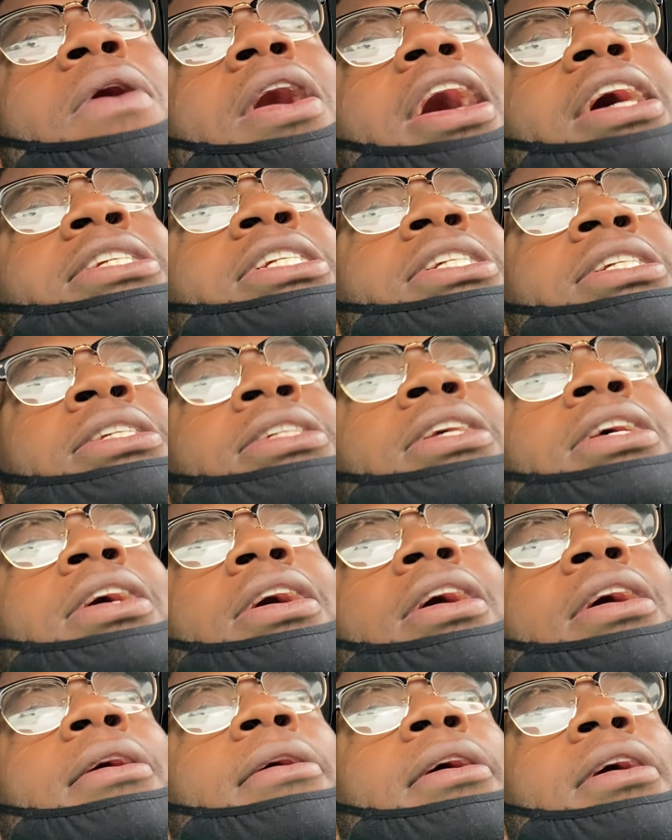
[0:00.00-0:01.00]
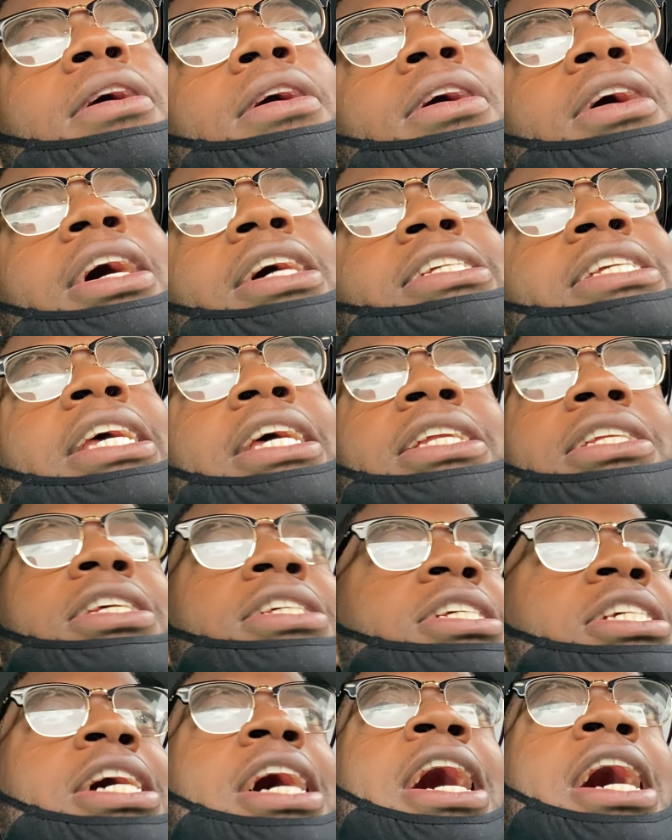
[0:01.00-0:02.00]
Watson, because
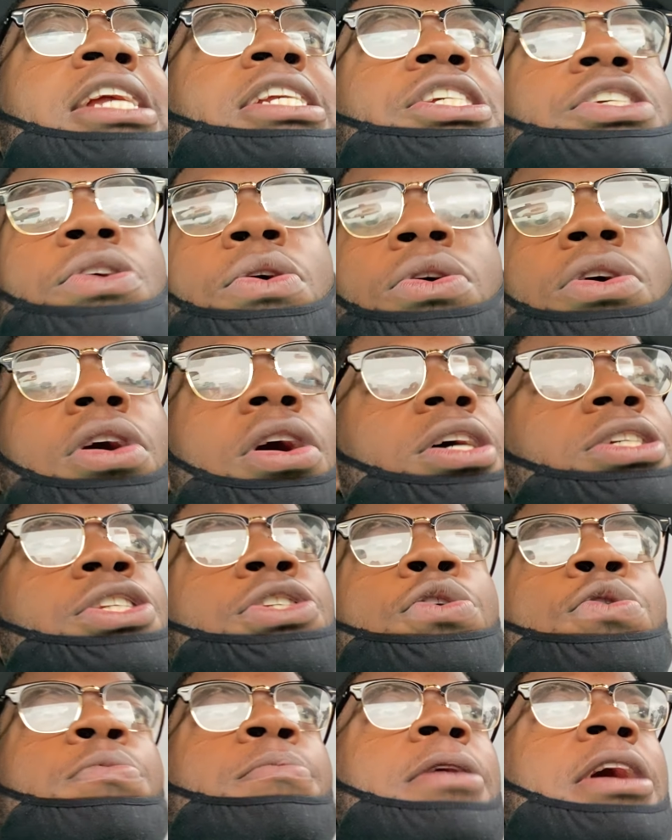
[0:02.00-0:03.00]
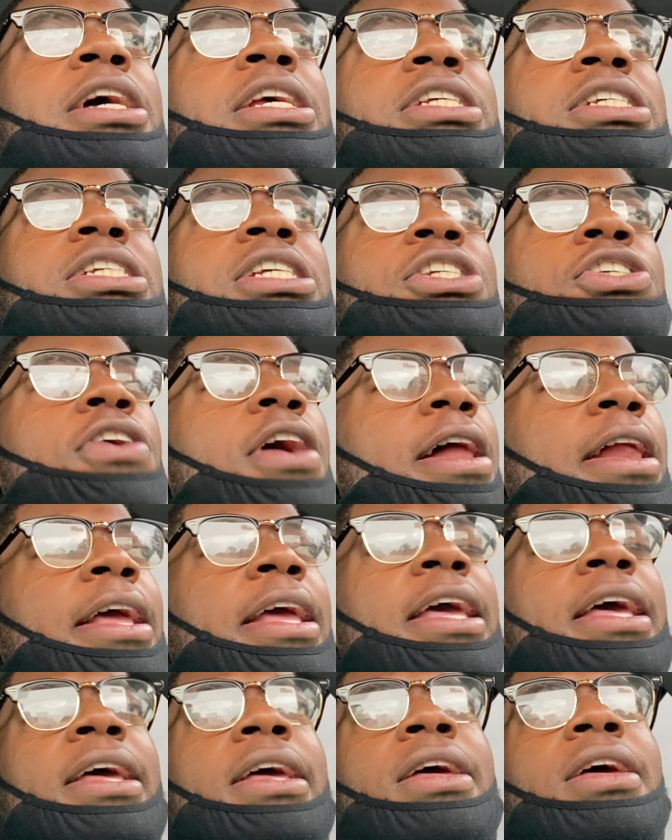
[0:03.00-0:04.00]
Deshaun just going to cost too much to try to
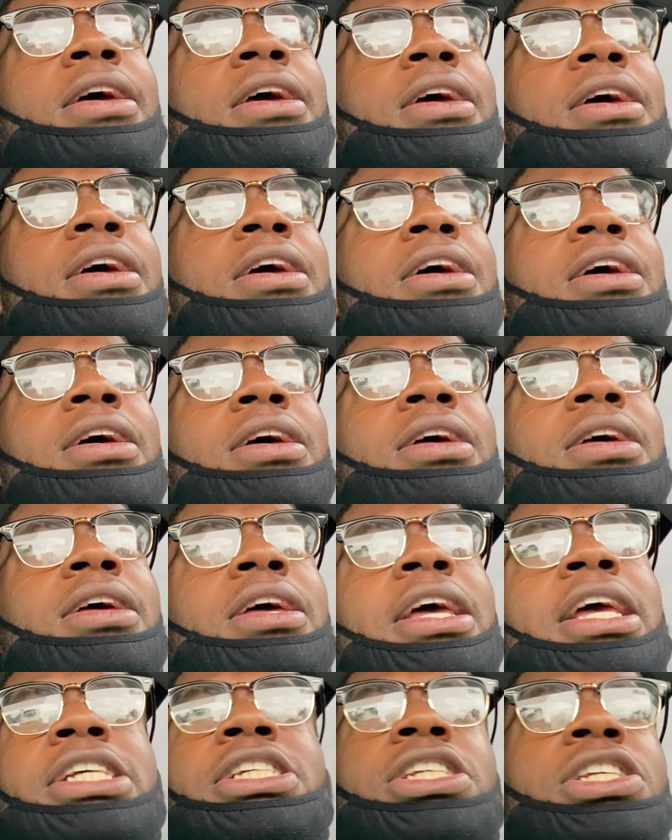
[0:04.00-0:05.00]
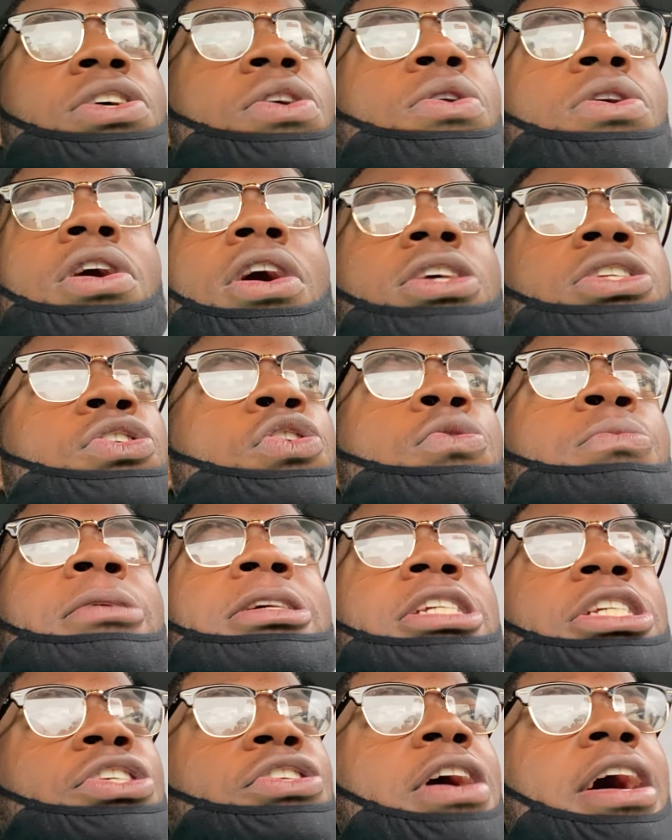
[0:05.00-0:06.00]
get. He's just going to cost too
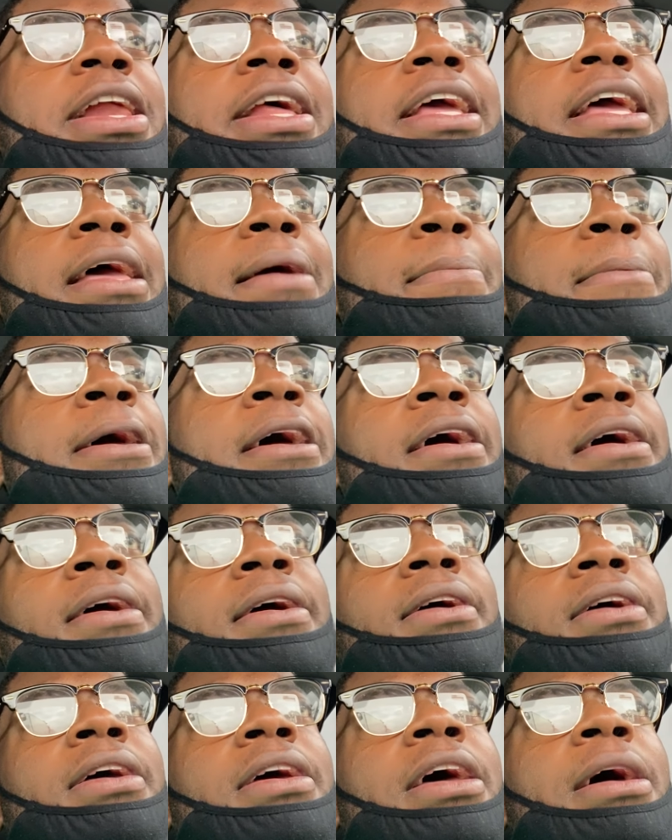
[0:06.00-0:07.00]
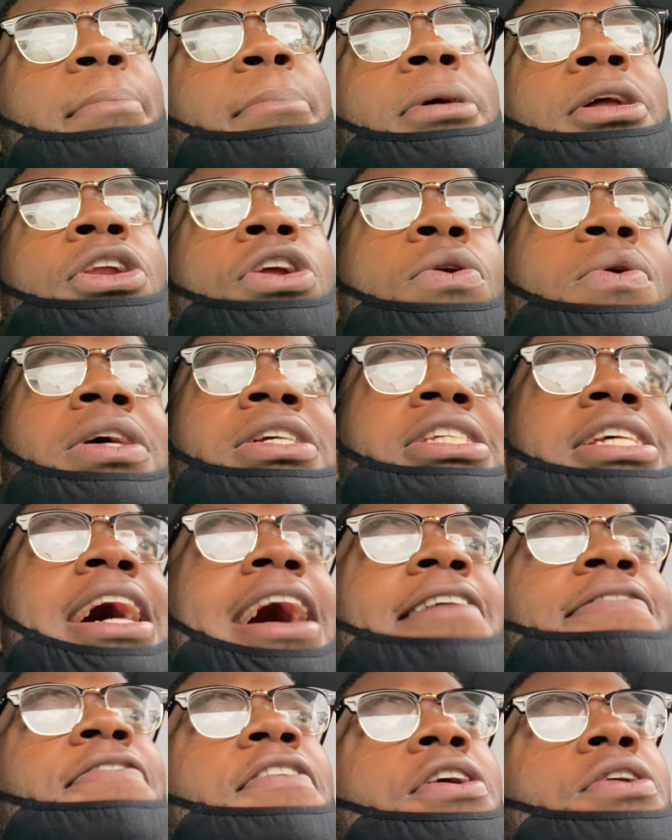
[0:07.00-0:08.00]
much to try to get, man. But knowing
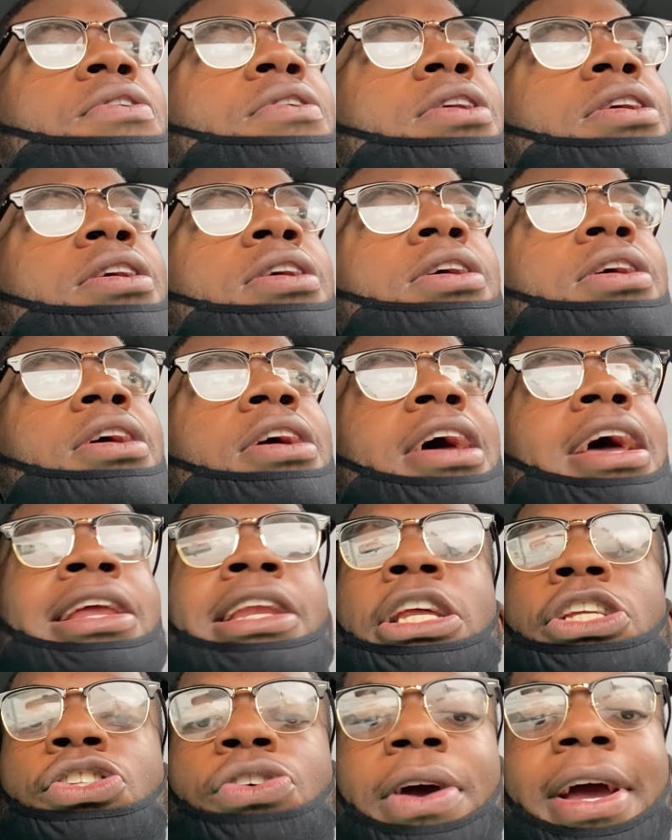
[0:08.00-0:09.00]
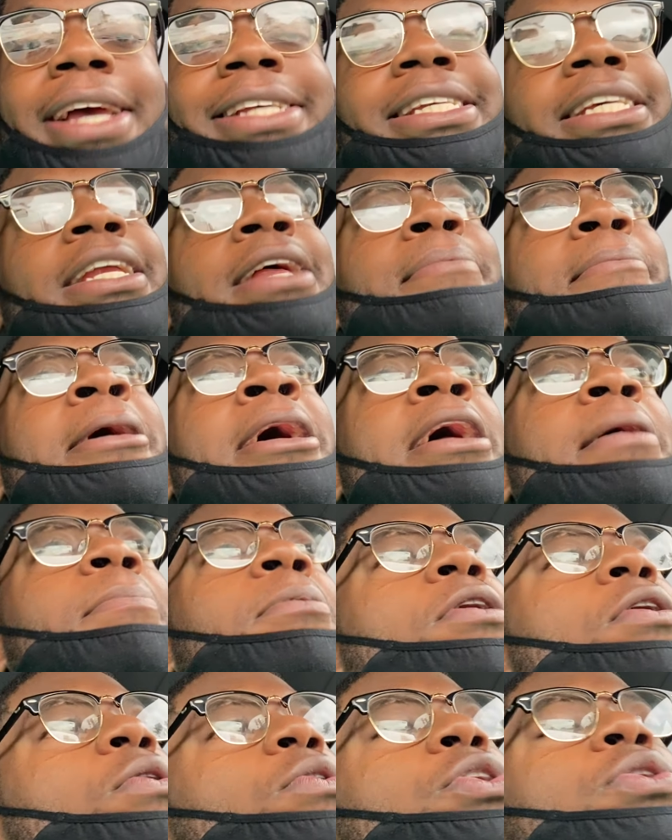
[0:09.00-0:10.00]
Scott Fitterer and the trades he done made,
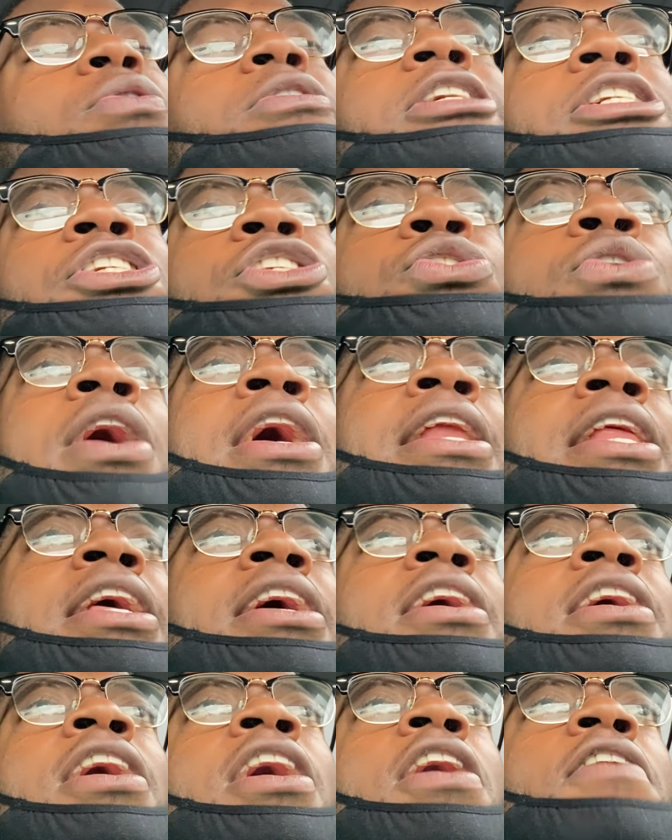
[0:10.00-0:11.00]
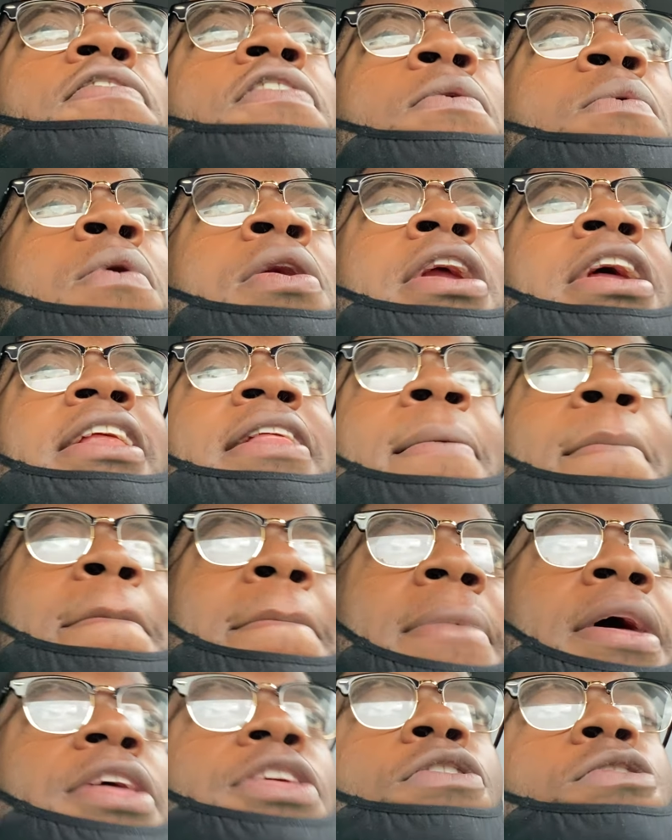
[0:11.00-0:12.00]
bro, you just traded for the
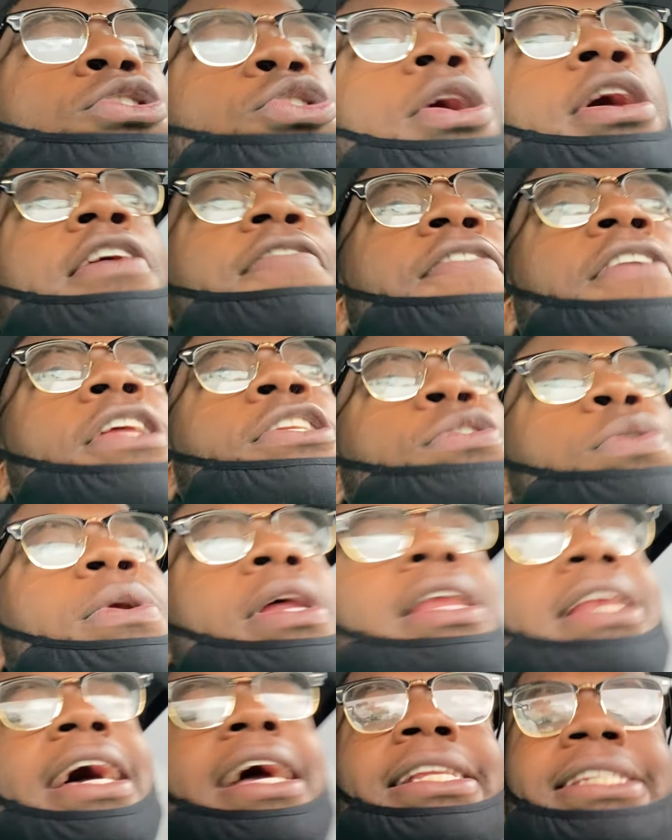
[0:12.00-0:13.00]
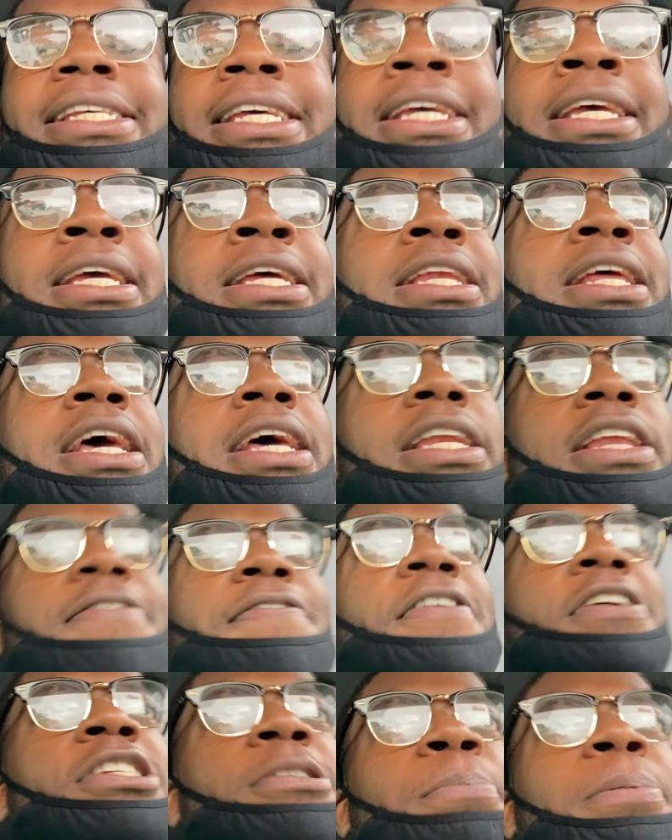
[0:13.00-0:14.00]
2019
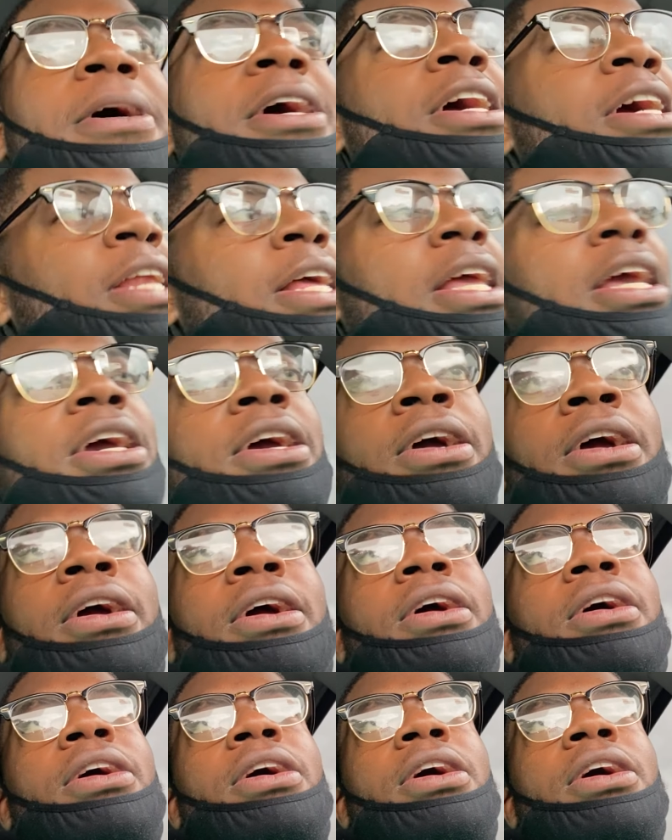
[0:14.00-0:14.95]
Defensive Player of the Year.